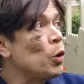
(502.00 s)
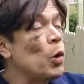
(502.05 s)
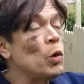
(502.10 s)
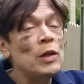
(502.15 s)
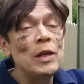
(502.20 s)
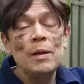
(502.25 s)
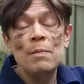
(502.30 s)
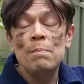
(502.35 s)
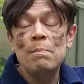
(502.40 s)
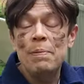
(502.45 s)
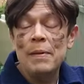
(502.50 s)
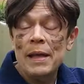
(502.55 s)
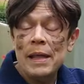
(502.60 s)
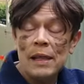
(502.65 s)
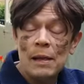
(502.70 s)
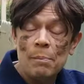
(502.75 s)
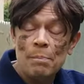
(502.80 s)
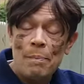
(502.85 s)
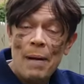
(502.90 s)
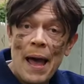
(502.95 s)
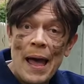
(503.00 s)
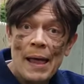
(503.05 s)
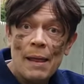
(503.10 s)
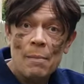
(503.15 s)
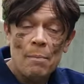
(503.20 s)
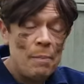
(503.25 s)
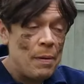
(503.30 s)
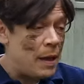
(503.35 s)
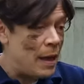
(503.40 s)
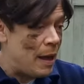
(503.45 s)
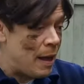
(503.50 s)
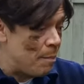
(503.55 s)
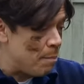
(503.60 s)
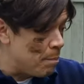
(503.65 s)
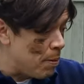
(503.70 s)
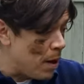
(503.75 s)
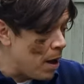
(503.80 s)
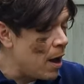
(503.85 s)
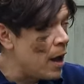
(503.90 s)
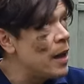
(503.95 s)
only build, eh,
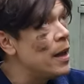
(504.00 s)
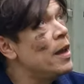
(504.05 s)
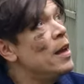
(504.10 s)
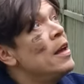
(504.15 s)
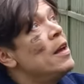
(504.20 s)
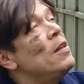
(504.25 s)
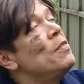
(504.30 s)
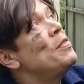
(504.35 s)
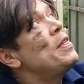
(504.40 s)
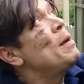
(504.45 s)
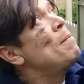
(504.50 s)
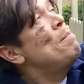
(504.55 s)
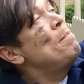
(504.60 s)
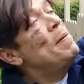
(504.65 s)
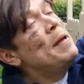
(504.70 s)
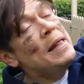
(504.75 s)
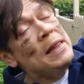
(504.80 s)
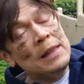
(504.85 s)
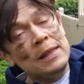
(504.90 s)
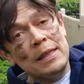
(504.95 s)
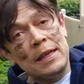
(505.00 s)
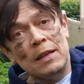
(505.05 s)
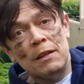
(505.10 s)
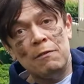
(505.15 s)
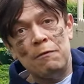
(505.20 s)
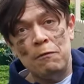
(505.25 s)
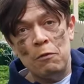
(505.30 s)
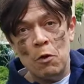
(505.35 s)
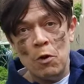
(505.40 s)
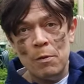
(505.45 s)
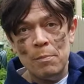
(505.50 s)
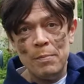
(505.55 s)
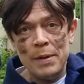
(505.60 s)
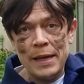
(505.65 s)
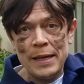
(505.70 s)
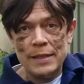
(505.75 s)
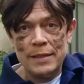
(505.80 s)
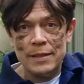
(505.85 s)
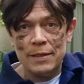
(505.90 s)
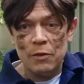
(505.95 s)
buy, they built it four
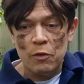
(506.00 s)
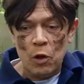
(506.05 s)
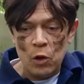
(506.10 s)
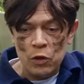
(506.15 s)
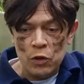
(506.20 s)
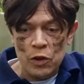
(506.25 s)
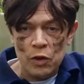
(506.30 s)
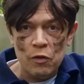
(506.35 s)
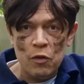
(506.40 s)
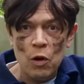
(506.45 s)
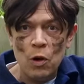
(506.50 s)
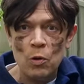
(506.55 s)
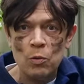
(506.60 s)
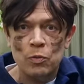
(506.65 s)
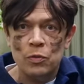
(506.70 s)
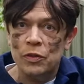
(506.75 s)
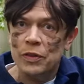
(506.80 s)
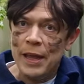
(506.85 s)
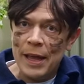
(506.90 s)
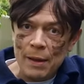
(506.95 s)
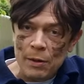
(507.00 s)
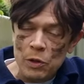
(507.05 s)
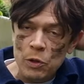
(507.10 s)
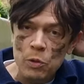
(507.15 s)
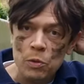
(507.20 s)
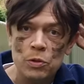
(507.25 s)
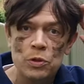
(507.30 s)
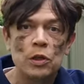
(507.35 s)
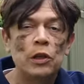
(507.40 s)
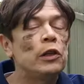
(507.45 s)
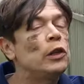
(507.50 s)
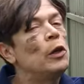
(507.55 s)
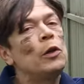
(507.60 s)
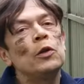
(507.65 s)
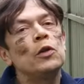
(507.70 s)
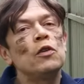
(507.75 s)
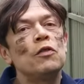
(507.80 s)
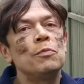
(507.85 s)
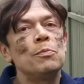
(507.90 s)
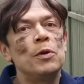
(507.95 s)
meters on their own. They used a
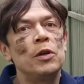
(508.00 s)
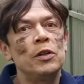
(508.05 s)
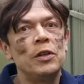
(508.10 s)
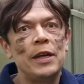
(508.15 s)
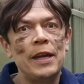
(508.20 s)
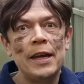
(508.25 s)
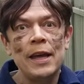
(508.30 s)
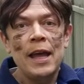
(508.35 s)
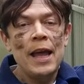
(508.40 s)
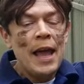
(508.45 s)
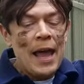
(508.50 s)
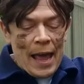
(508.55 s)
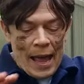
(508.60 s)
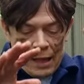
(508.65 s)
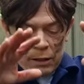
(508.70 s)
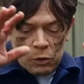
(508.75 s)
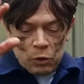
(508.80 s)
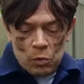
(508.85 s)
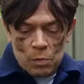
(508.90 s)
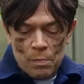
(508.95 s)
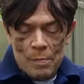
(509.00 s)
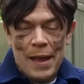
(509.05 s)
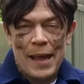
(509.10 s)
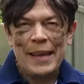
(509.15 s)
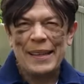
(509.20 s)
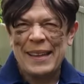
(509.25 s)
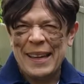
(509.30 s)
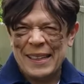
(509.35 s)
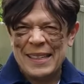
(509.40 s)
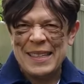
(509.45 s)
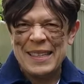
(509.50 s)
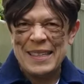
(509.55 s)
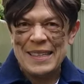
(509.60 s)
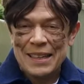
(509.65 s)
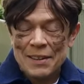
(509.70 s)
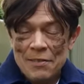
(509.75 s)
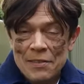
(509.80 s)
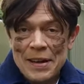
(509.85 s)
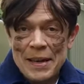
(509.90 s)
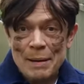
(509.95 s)
lot of money, and to make that
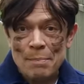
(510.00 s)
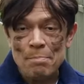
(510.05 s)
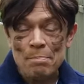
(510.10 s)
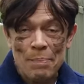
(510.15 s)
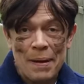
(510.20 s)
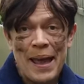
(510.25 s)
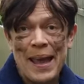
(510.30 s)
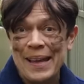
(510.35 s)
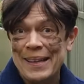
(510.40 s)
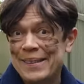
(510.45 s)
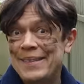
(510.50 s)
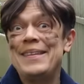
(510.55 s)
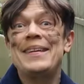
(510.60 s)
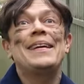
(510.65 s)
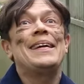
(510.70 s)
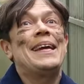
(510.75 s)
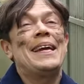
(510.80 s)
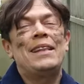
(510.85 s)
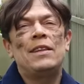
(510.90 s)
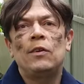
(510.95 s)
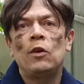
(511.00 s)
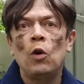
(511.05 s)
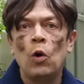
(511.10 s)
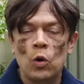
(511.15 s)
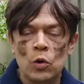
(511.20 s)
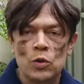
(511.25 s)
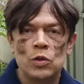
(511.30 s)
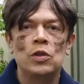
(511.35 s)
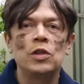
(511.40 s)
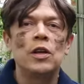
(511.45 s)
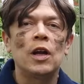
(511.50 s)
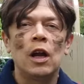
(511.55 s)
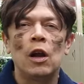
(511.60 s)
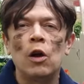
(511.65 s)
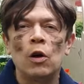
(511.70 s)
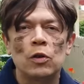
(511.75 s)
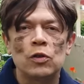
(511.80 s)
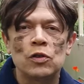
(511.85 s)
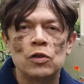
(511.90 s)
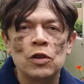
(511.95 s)
scream painting, it costed a
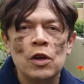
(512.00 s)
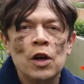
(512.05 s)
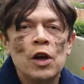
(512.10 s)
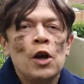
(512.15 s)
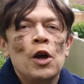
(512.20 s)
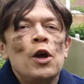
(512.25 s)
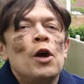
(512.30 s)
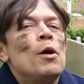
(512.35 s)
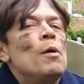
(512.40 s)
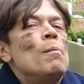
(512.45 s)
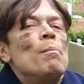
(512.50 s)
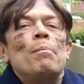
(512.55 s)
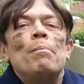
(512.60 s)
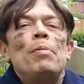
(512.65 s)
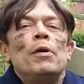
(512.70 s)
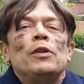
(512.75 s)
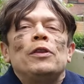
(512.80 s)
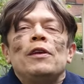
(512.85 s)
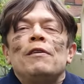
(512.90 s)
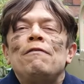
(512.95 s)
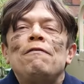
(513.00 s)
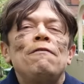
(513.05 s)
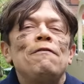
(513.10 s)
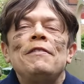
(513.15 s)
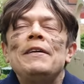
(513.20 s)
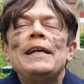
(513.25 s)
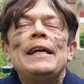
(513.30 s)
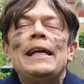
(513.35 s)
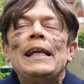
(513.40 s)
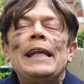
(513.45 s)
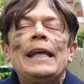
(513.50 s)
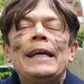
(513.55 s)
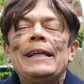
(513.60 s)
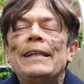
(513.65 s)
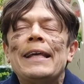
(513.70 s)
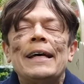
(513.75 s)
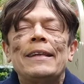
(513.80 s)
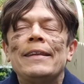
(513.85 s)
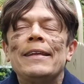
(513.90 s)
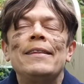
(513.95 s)
lot. But the
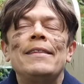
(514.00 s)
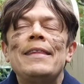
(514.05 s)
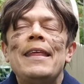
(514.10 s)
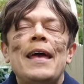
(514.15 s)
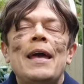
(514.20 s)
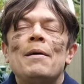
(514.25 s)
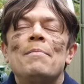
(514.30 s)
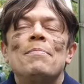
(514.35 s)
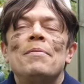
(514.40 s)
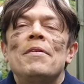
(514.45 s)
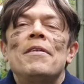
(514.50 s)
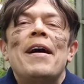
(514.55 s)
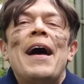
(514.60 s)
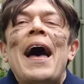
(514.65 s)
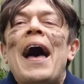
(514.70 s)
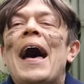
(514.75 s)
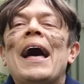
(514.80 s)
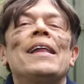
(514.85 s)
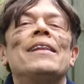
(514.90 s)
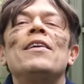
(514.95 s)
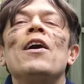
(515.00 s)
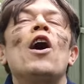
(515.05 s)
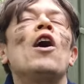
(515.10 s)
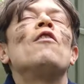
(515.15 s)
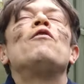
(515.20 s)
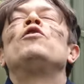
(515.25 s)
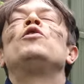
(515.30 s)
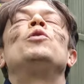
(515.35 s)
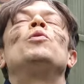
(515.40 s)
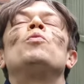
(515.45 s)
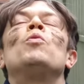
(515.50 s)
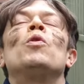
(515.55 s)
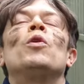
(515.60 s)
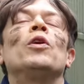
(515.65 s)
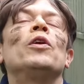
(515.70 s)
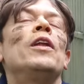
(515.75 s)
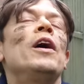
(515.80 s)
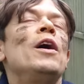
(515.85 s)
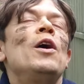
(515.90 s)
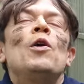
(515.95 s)
feeling that the neighbor had
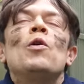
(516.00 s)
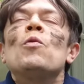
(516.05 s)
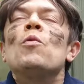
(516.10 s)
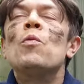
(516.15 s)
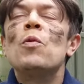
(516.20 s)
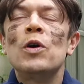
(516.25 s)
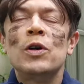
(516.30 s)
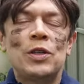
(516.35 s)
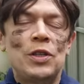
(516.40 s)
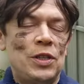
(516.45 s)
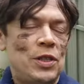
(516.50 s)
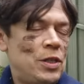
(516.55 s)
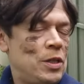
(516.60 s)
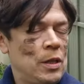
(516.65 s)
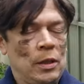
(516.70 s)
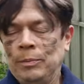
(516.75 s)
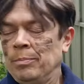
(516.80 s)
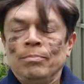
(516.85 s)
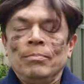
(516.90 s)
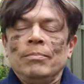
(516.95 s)
afterward was